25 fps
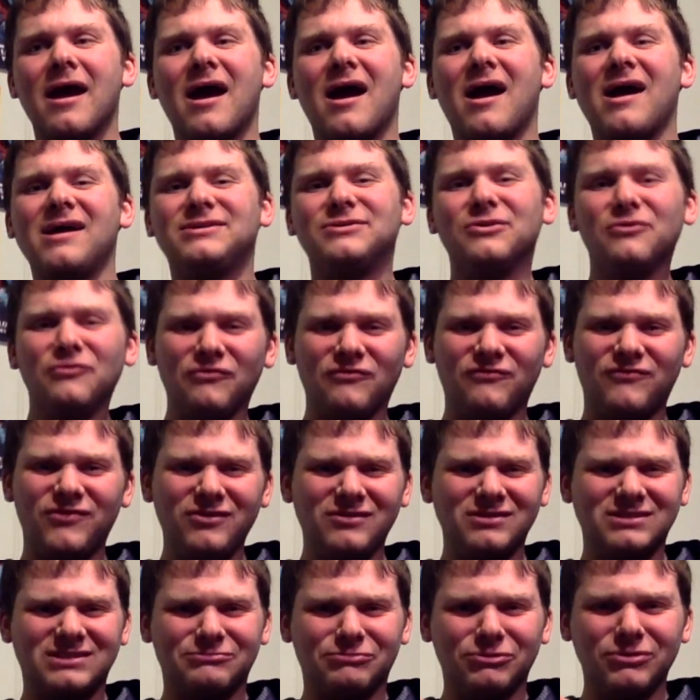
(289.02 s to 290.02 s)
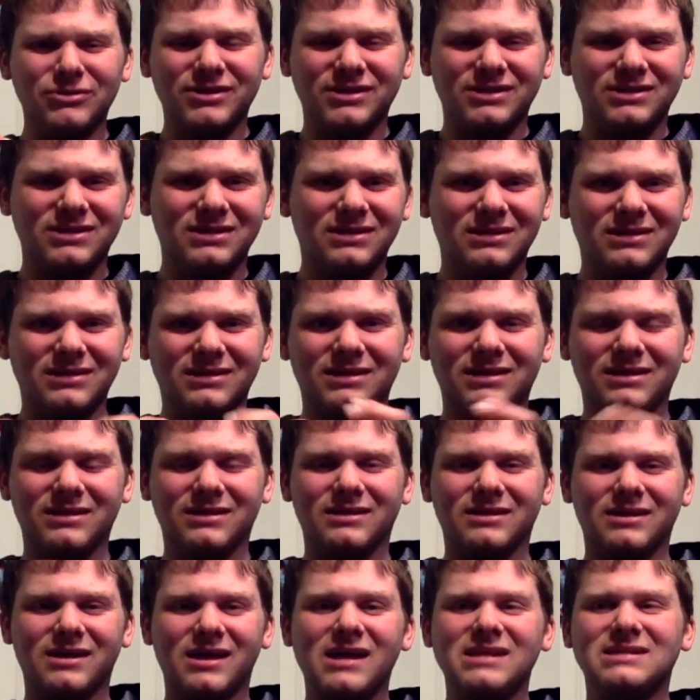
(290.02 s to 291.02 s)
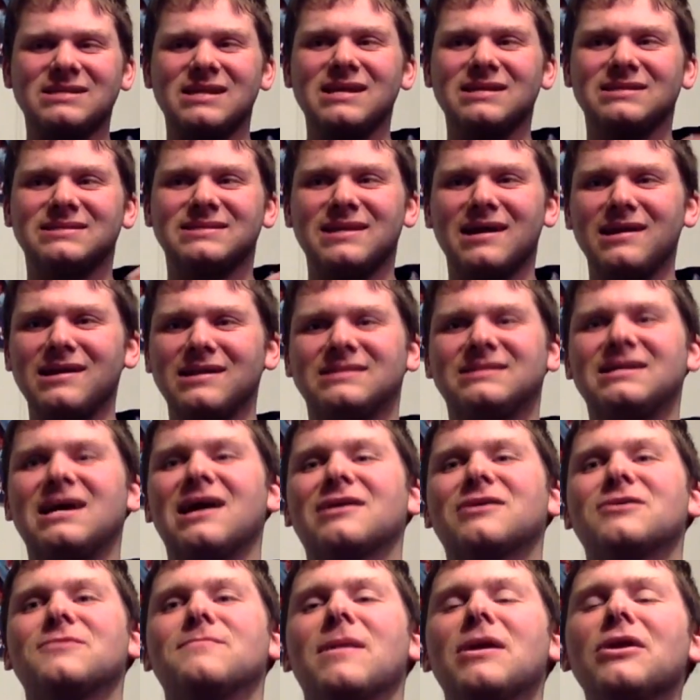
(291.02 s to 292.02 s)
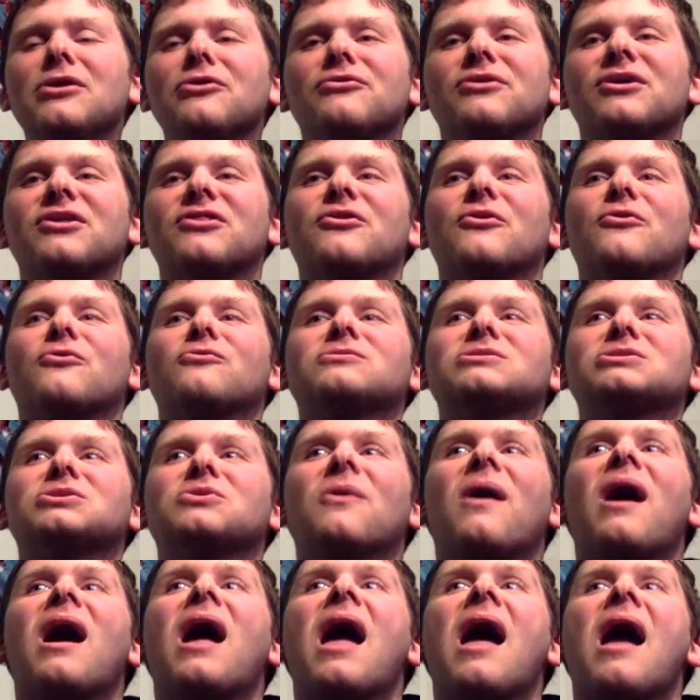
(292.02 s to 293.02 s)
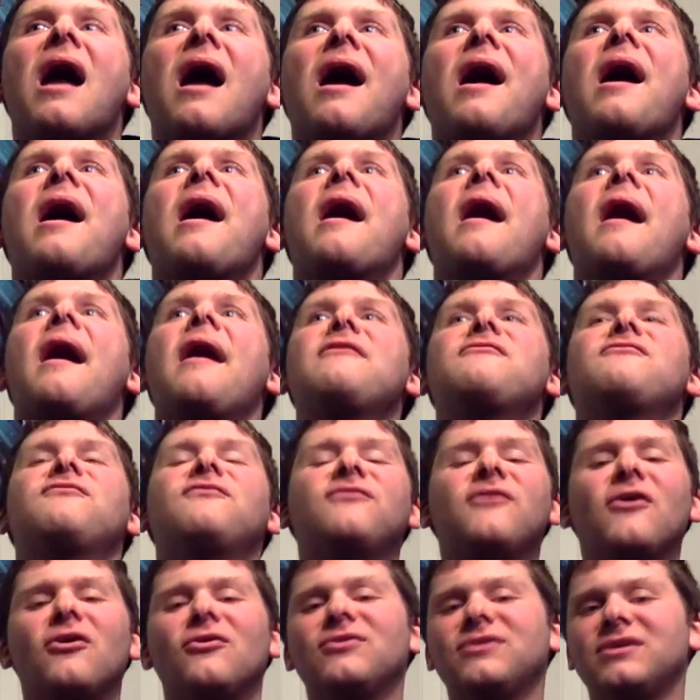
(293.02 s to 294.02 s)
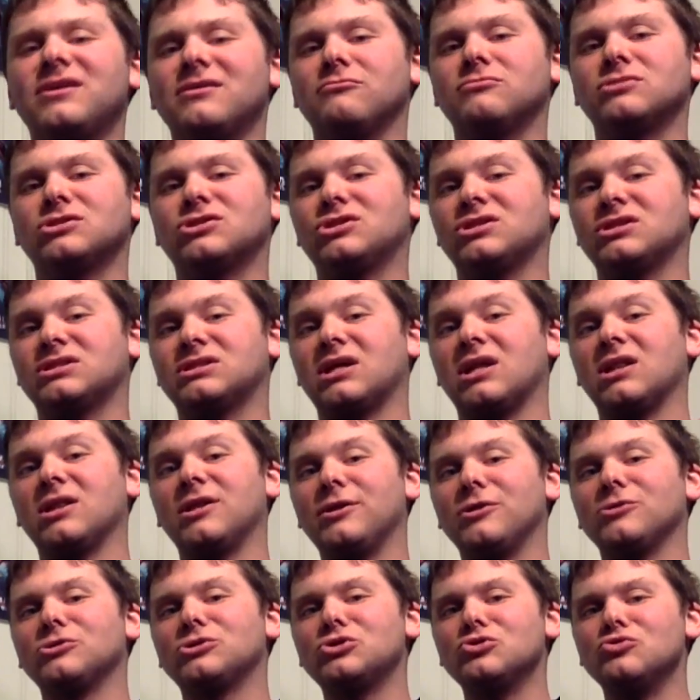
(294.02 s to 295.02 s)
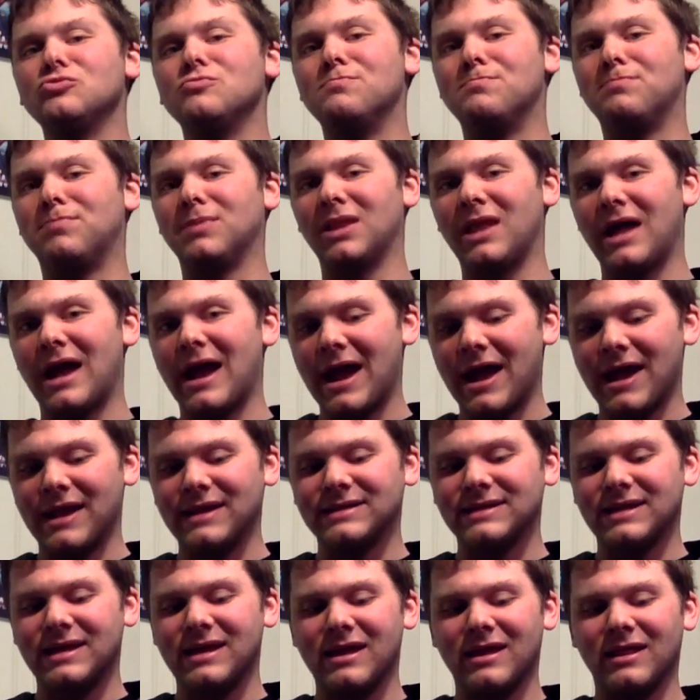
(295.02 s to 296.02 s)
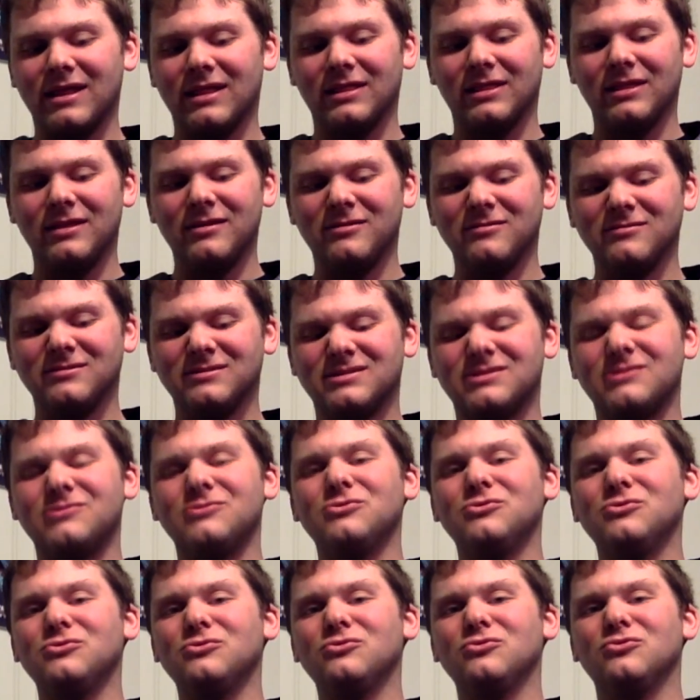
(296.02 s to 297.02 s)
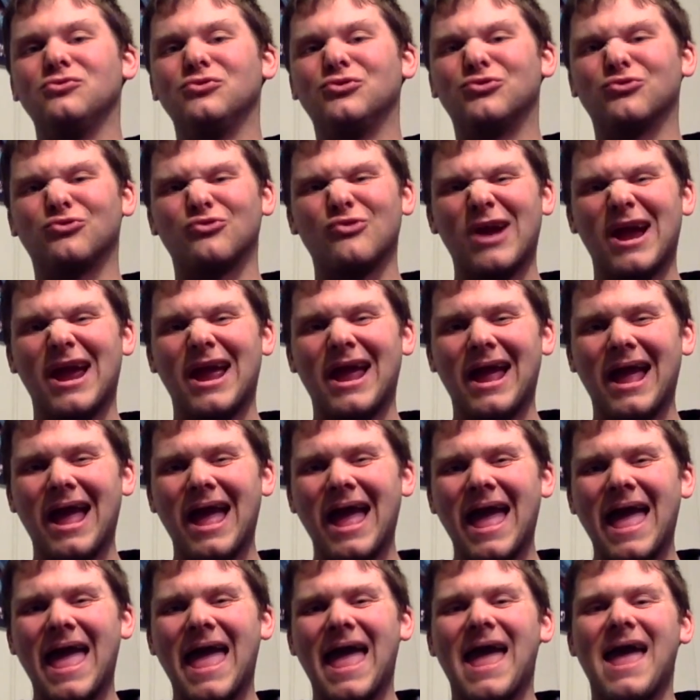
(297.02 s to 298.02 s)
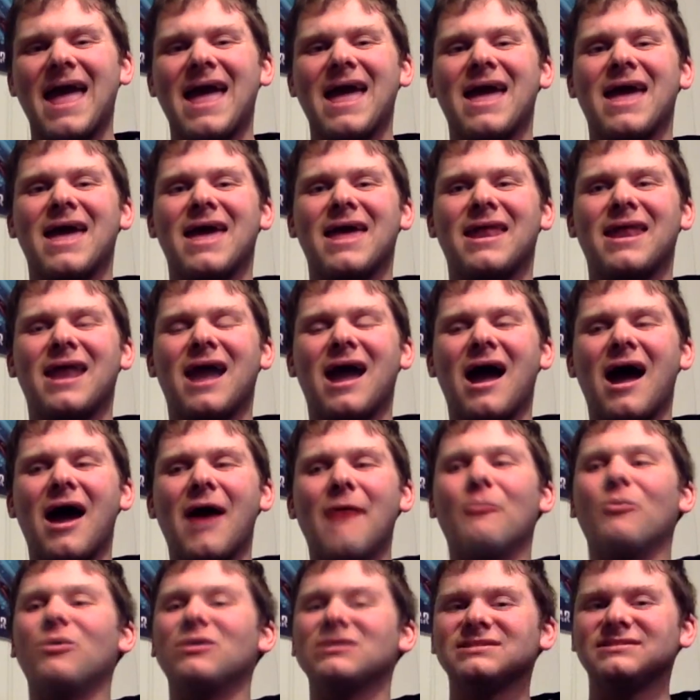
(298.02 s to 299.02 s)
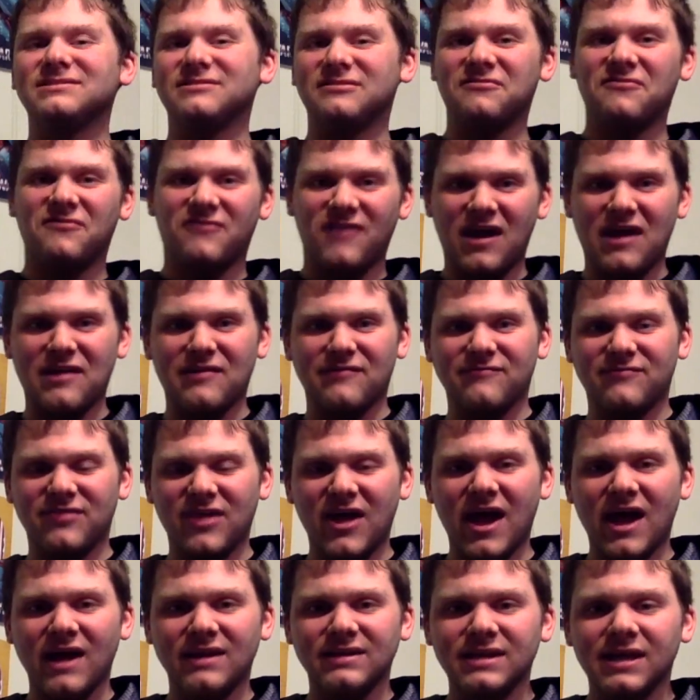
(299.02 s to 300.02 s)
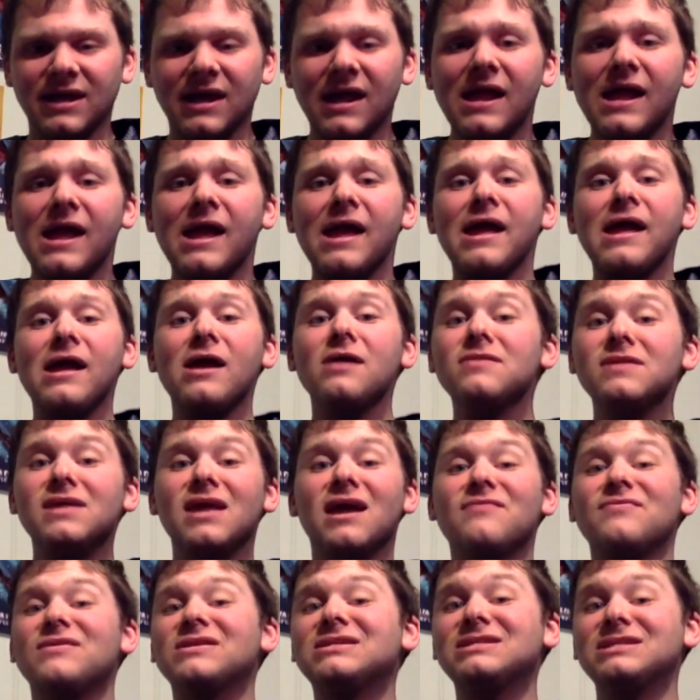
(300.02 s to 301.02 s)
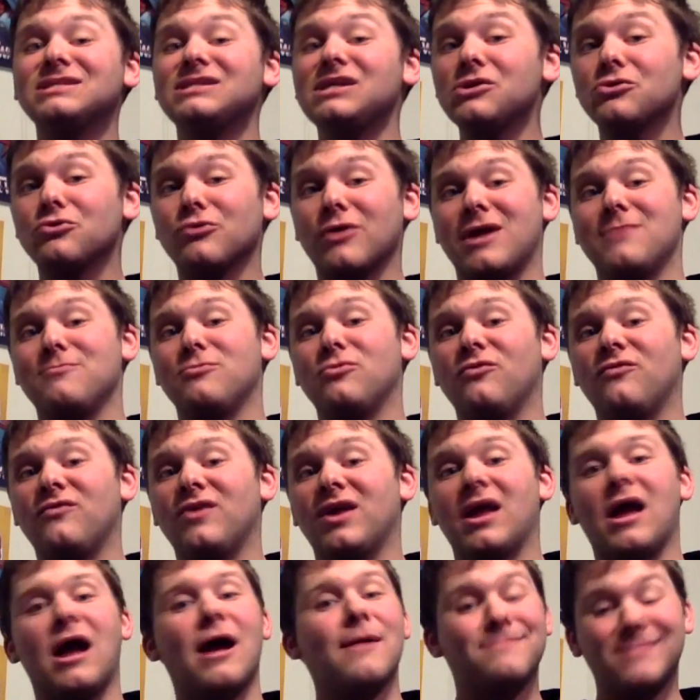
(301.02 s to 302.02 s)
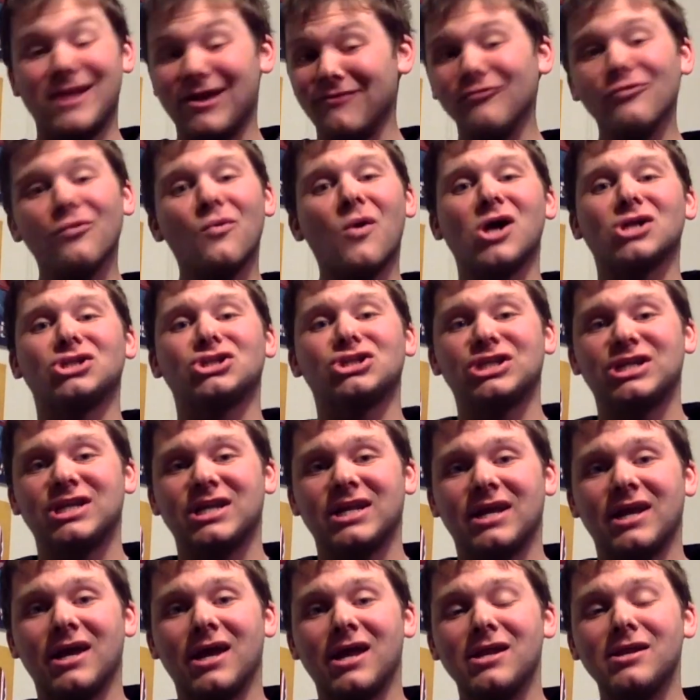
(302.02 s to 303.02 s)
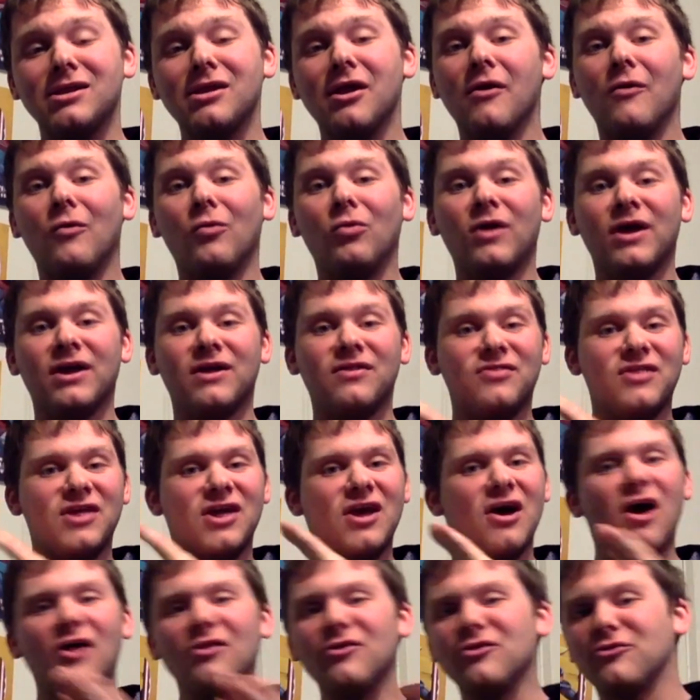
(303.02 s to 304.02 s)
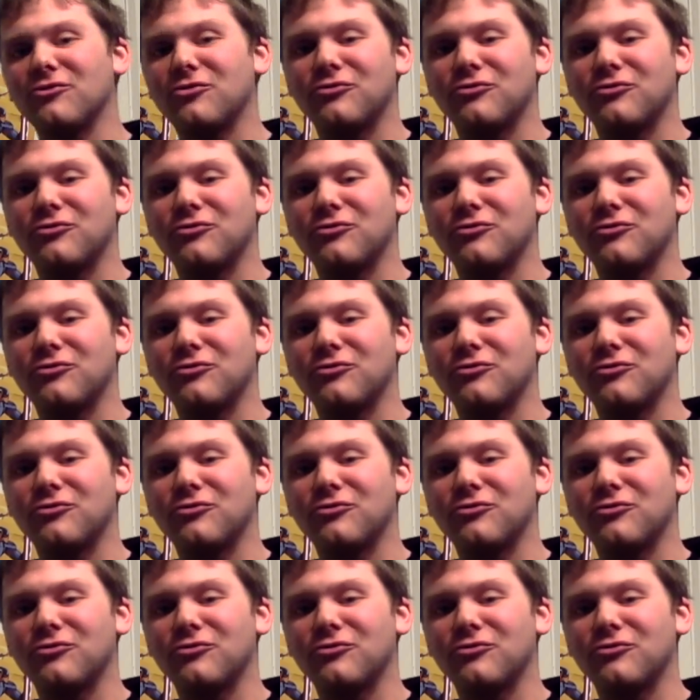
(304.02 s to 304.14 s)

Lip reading: I don't feel it's really, it's not a documentary though, so I felt it was just a little too bland, a little too gray, and I wasn't a fan of that. In the end, this is a great movie. I'm never watching it again. like the other